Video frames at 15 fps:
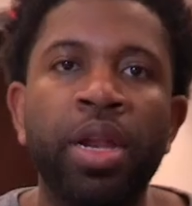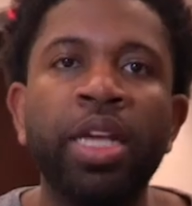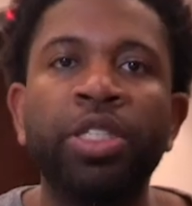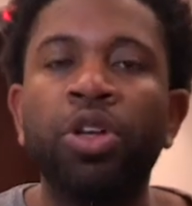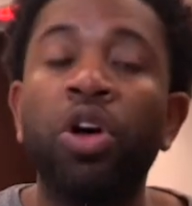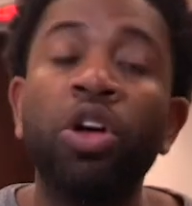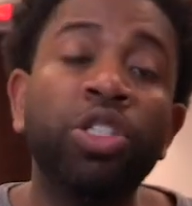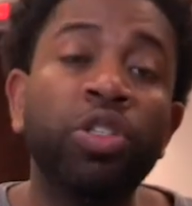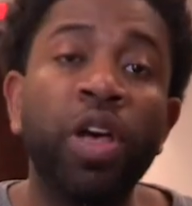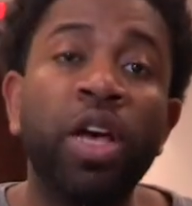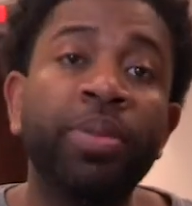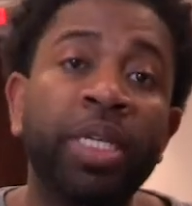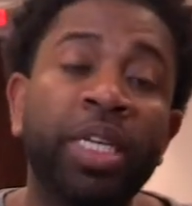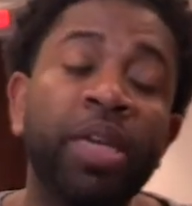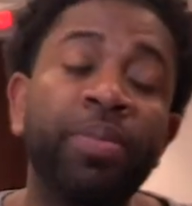Nest also
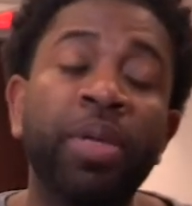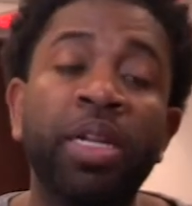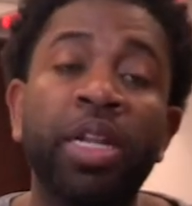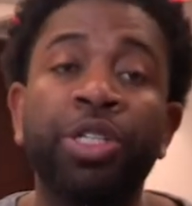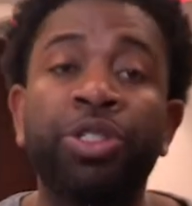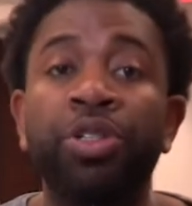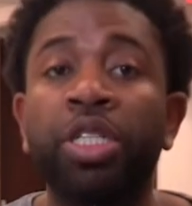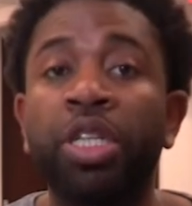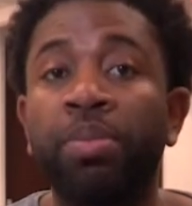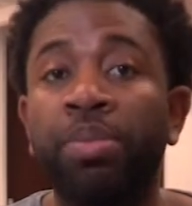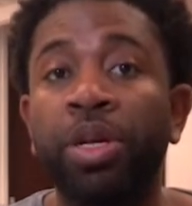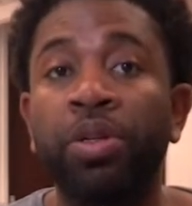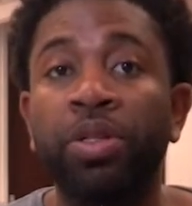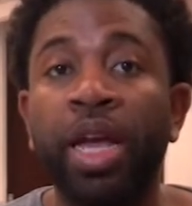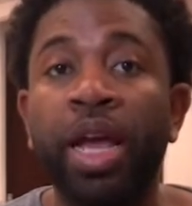helps to keep the electricity
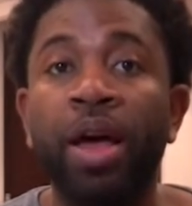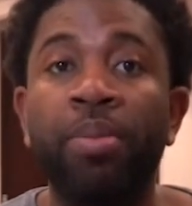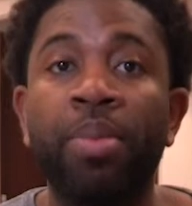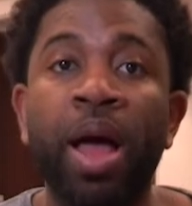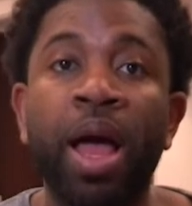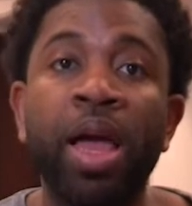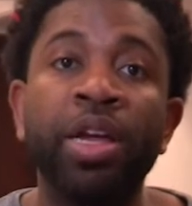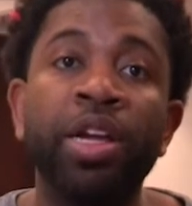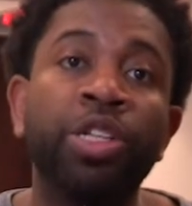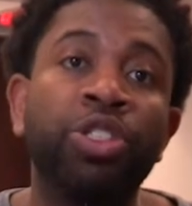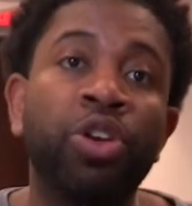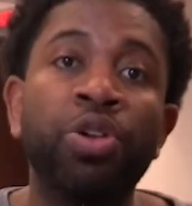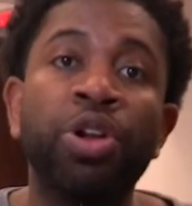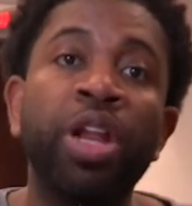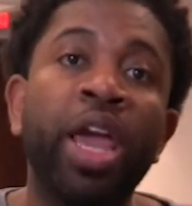bill down by
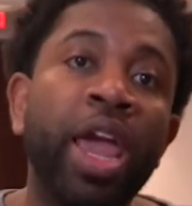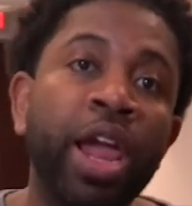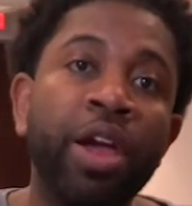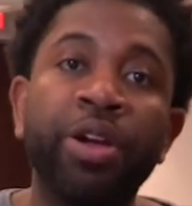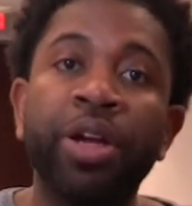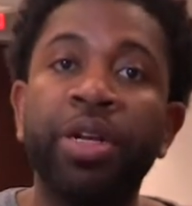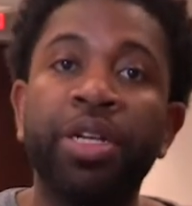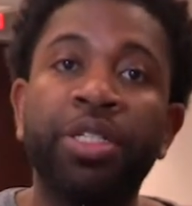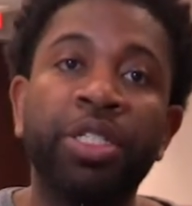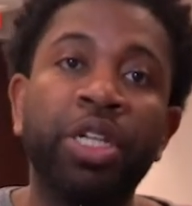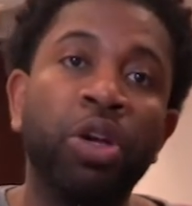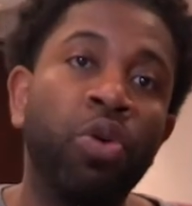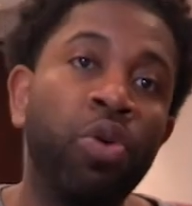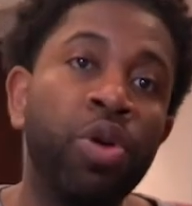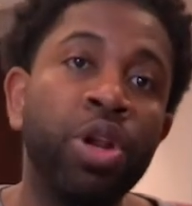turning the air
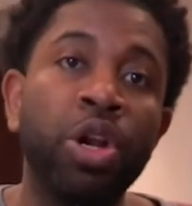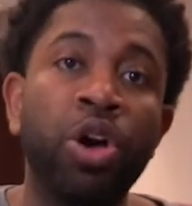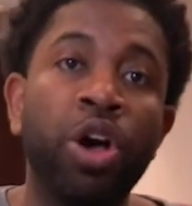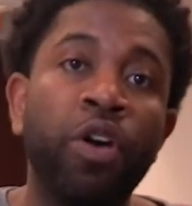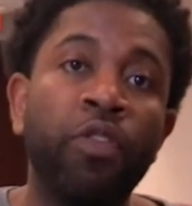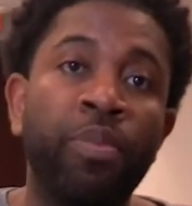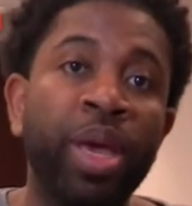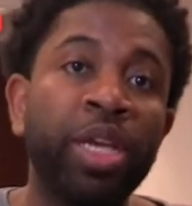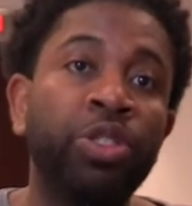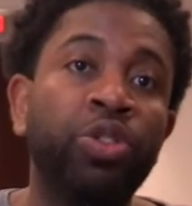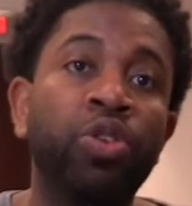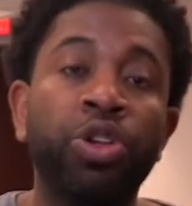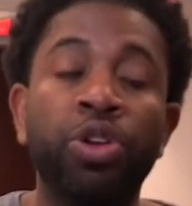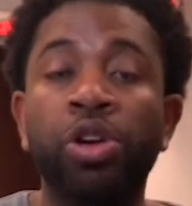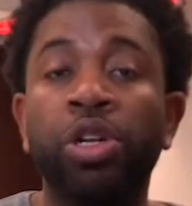conditioning on and off based
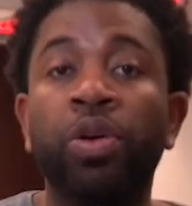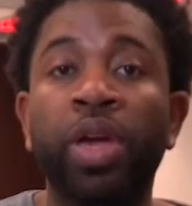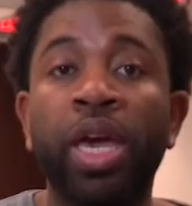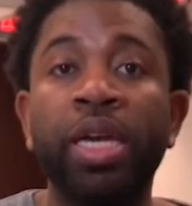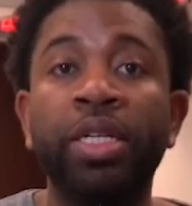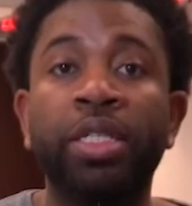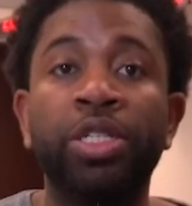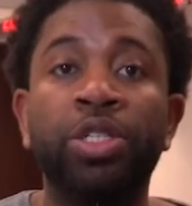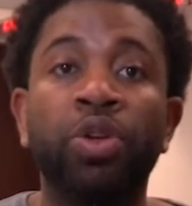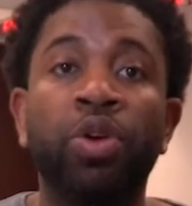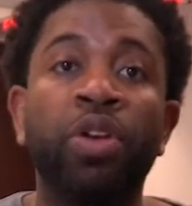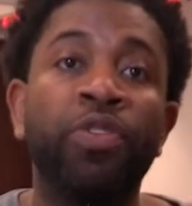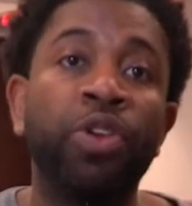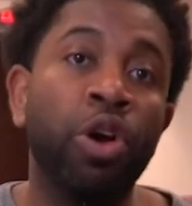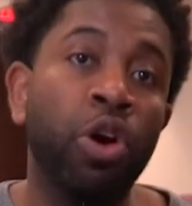on your location. So
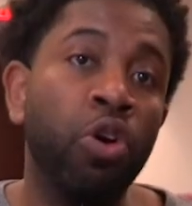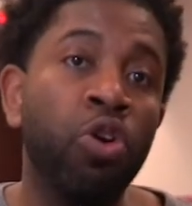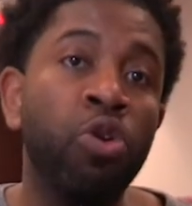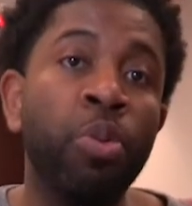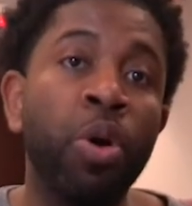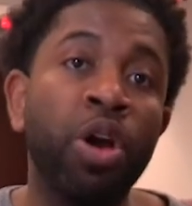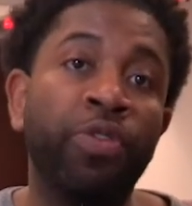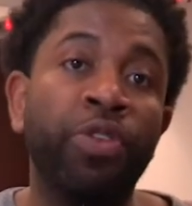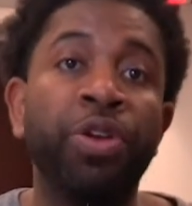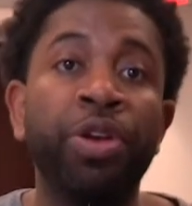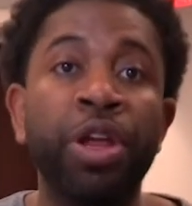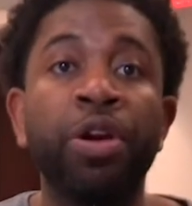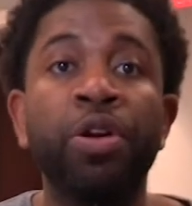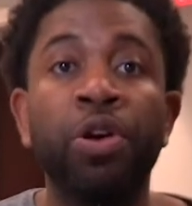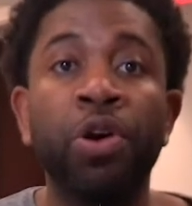if you're home or if you're
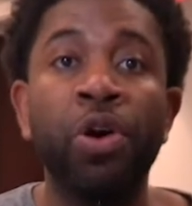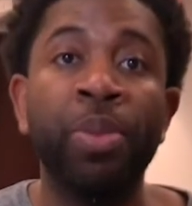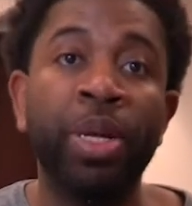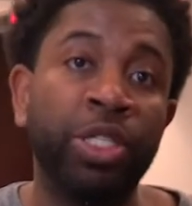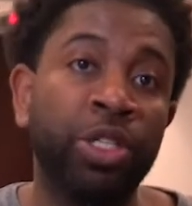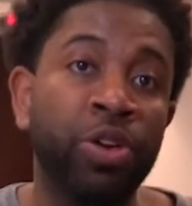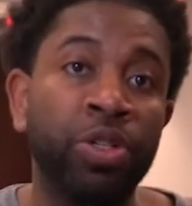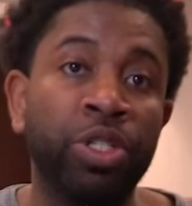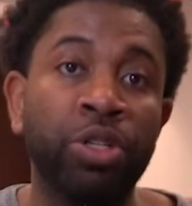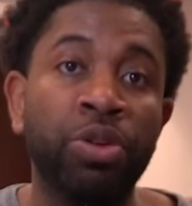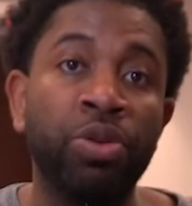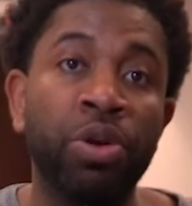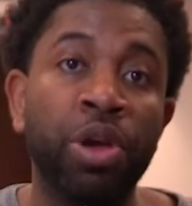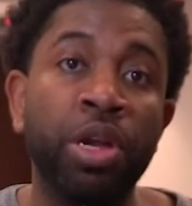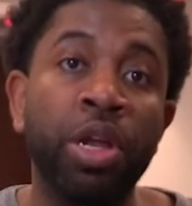near home, it turns it
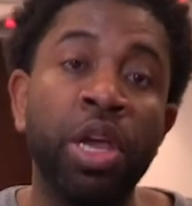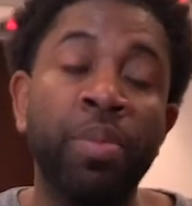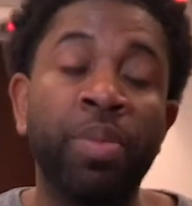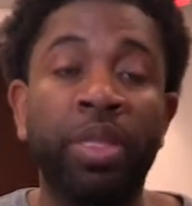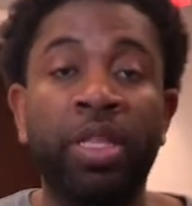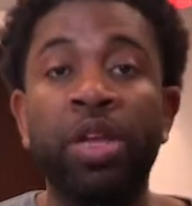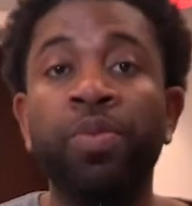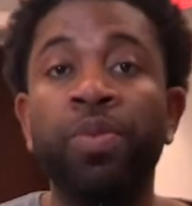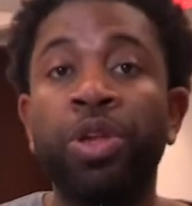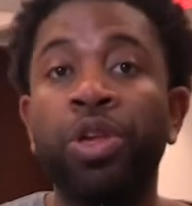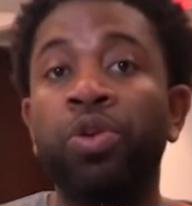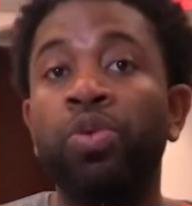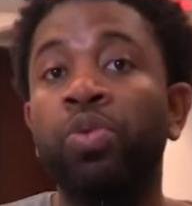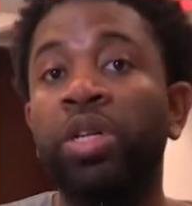on. But then when you